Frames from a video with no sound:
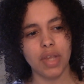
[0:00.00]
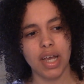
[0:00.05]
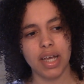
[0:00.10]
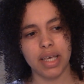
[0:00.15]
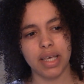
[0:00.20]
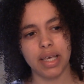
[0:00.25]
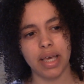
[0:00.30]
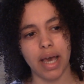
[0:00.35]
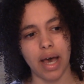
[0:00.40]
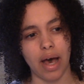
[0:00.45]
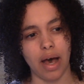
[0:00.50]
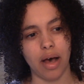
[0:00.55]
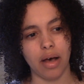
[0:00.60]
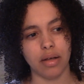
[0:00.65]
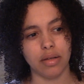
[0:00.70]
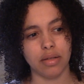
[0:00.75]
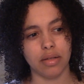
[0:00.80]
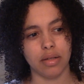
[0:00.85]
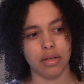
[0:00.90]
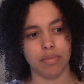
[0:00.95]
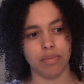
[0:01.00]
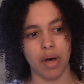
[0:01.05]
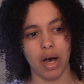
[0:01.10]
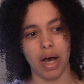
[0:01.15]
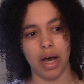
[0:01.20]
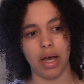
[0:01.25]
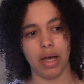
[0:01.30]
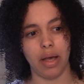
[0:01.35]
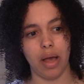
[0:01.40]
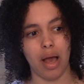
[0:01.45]
yeah,
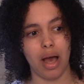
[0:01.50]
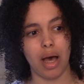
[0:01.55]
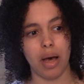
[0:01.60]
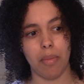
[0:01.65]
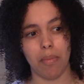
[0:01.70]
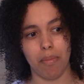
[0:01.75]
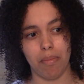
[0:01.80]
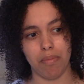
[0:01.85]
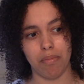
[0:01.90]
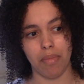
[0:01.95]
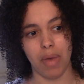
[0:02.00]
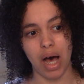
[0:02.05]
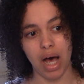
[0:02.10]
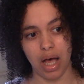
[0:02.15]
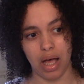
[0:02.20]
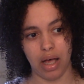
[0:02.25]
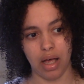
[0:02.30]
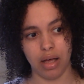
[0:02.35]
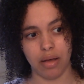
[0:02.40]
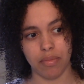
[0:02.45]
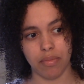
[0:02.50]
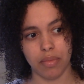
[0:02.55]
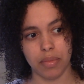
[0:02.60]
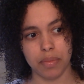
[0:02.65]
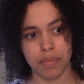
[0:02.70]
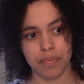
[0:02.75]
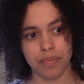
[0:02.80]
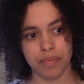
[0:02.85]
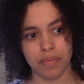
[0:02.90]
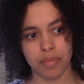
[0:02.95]
my mom,